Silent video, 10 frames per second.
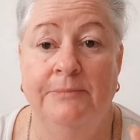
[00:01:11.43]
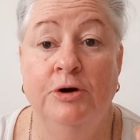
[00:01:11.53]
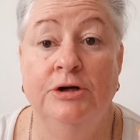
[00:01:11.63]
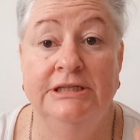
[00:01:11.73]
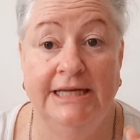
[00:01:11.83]

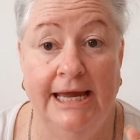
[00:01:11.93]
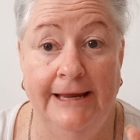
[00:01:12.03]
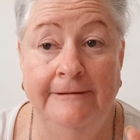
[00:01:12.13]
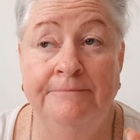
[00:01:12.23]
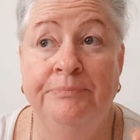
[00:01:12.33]
per
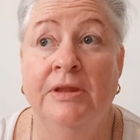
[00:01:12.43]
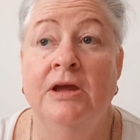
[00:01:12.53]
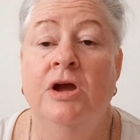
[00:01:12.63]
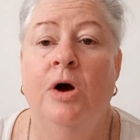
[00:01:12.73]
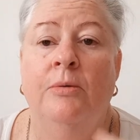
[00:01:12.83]
day
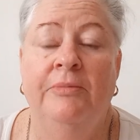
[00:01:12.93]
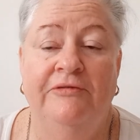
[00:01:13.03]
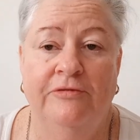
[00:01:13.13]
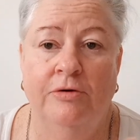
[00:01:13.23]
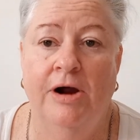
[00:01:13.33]

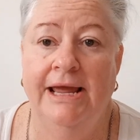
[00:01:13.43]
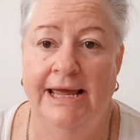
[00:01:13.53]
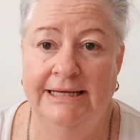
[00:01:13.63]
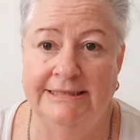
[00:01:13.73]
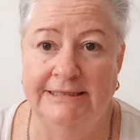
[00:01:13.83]
before I
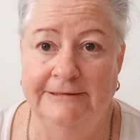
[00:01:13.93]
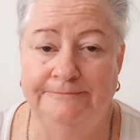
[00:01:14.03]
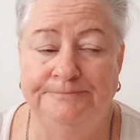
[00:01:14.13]
exit.